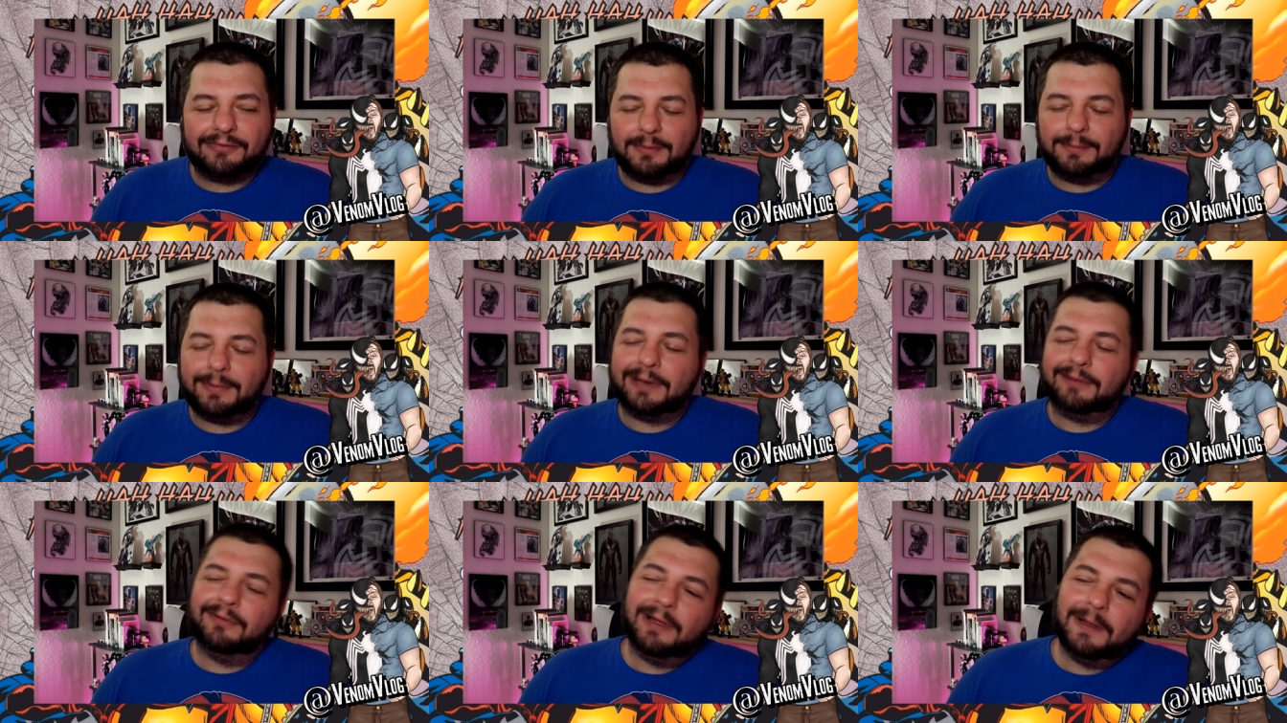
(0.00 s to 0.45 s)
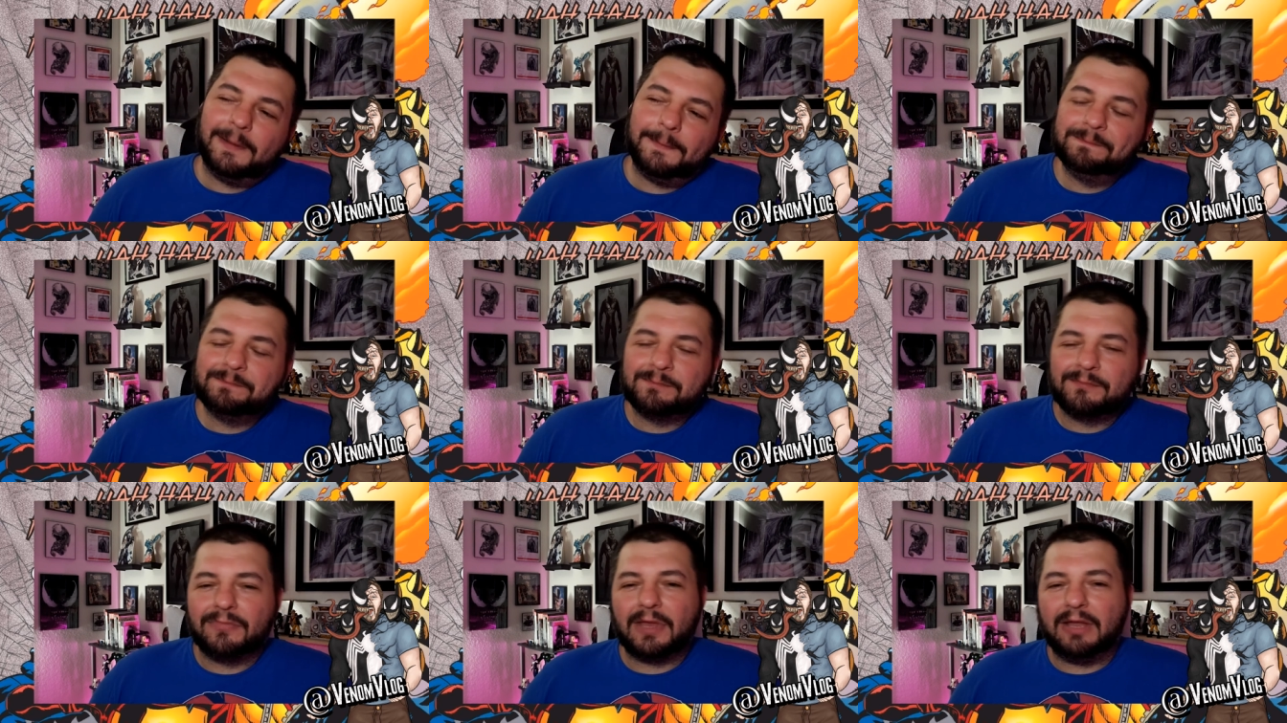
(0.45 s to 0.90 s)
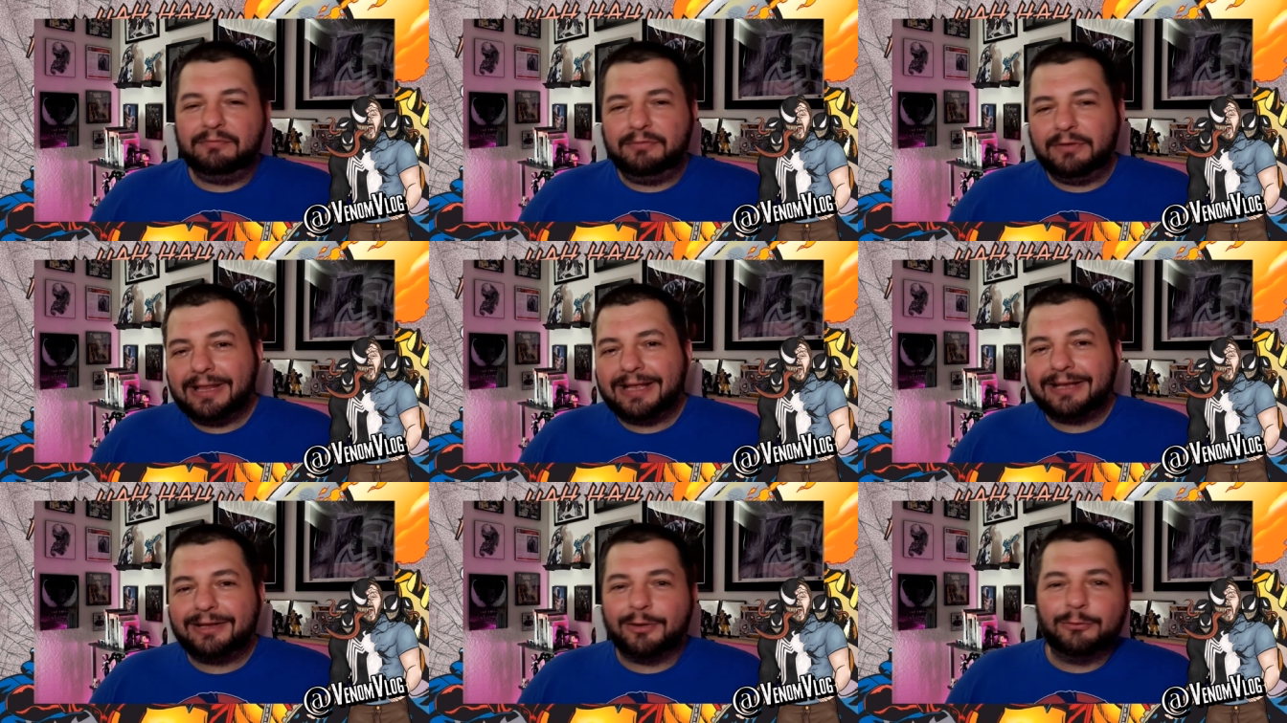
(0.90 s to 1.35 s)
And I'm like, well, I feel
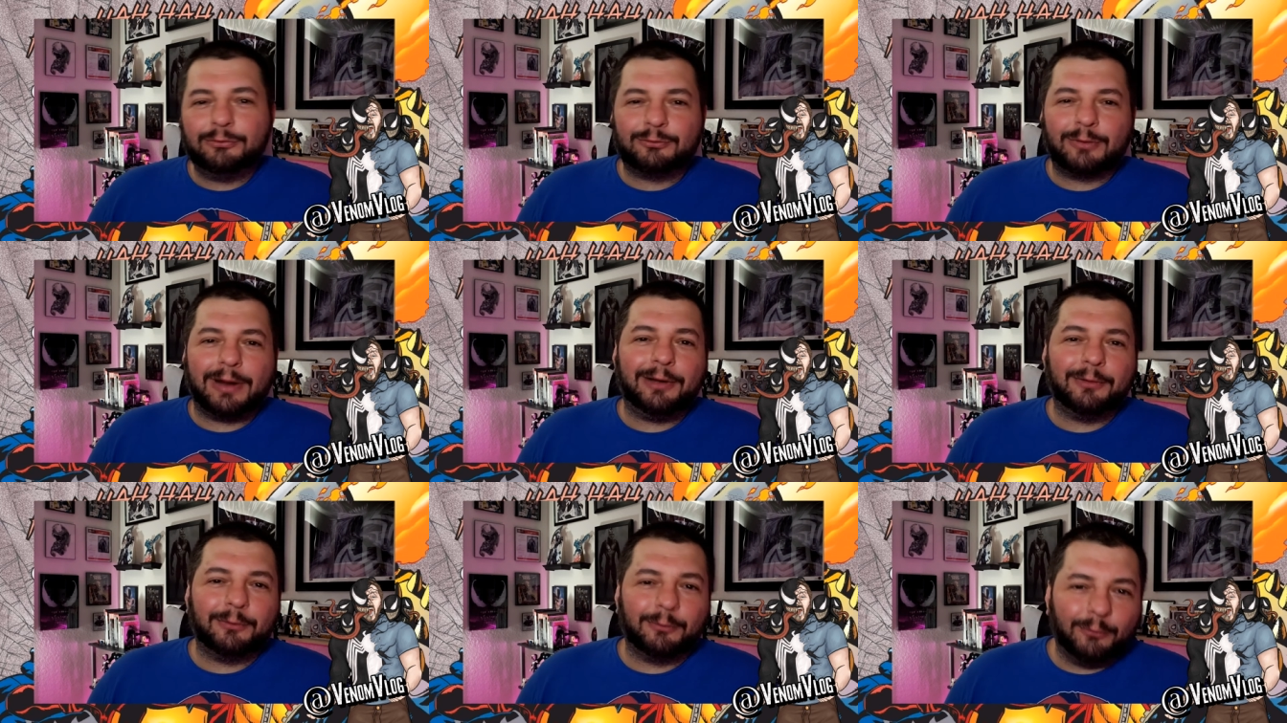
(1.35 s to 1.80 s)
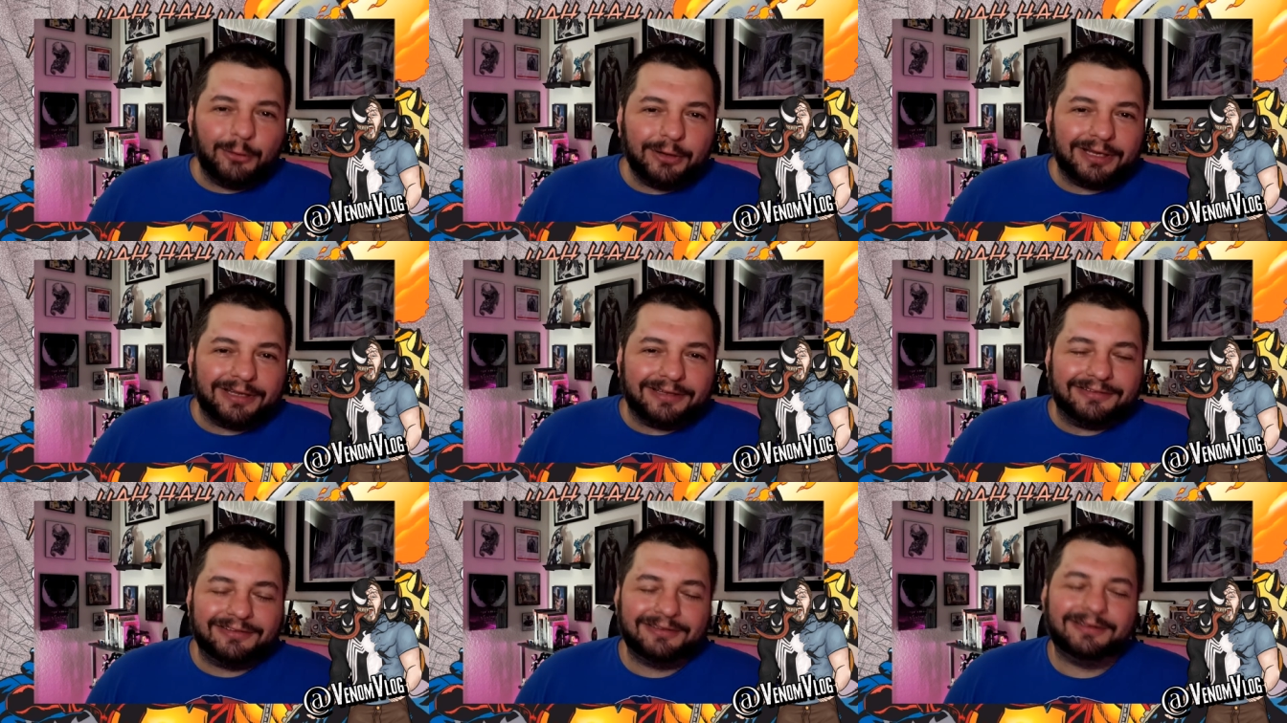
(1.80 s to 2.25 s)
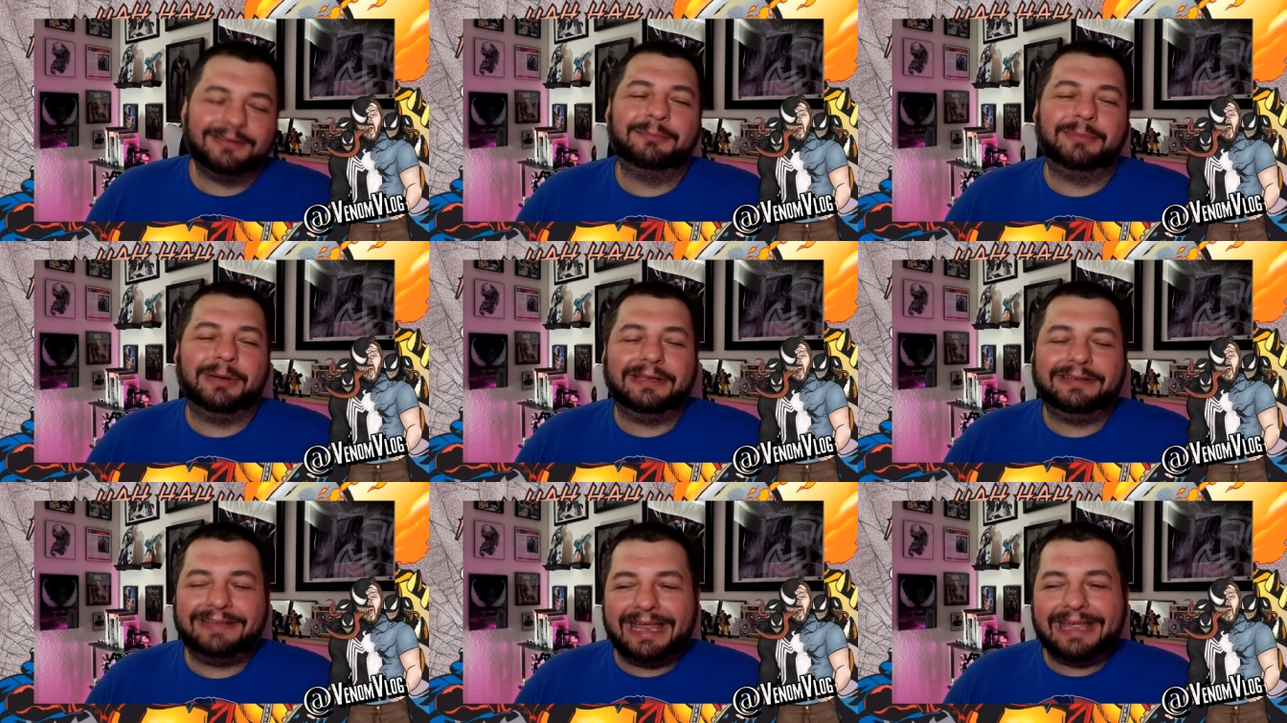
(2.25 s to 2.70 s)
like Ghost Rider wouldn't,
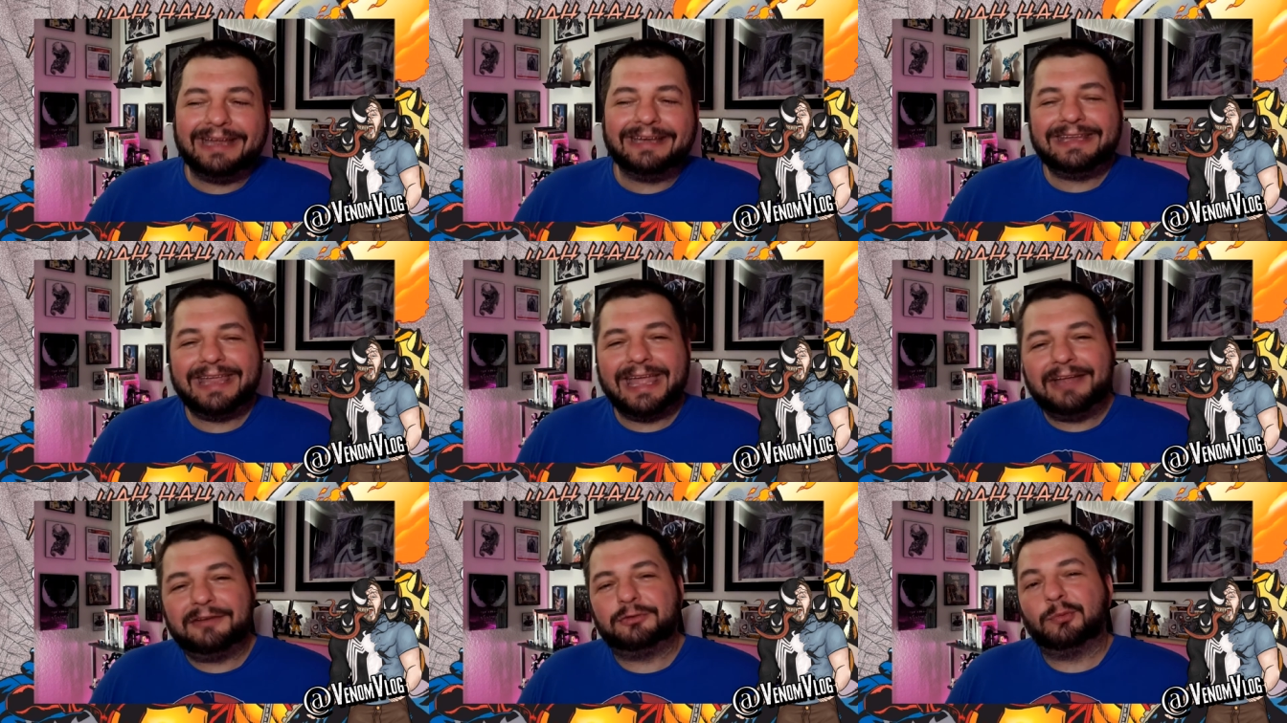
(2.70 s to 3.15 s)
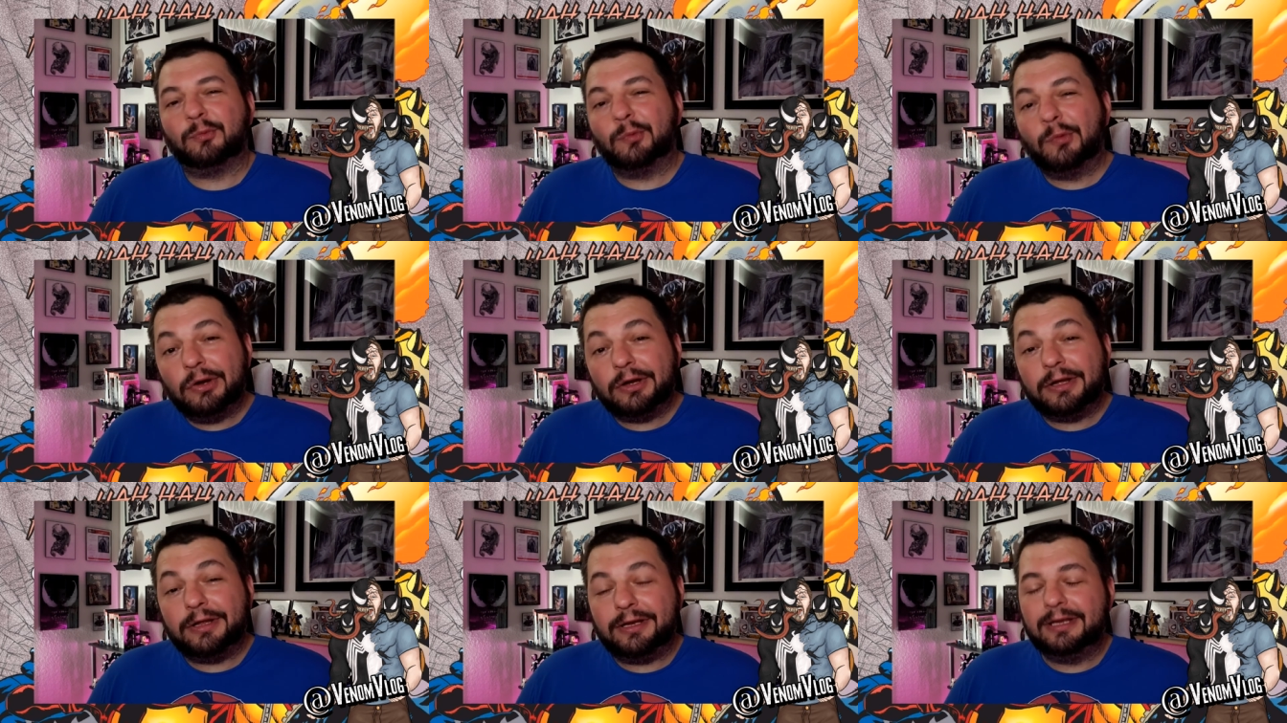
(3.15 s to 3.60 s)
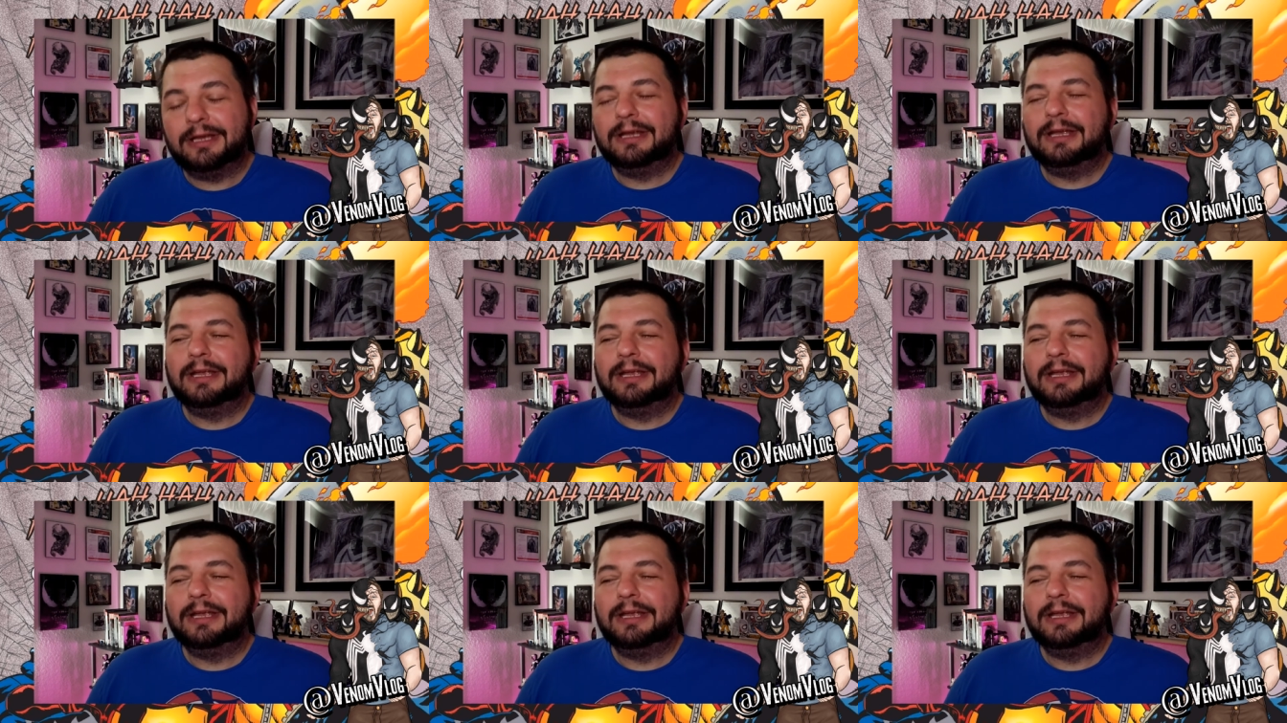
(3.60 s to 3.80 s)
but Dan Ketch would.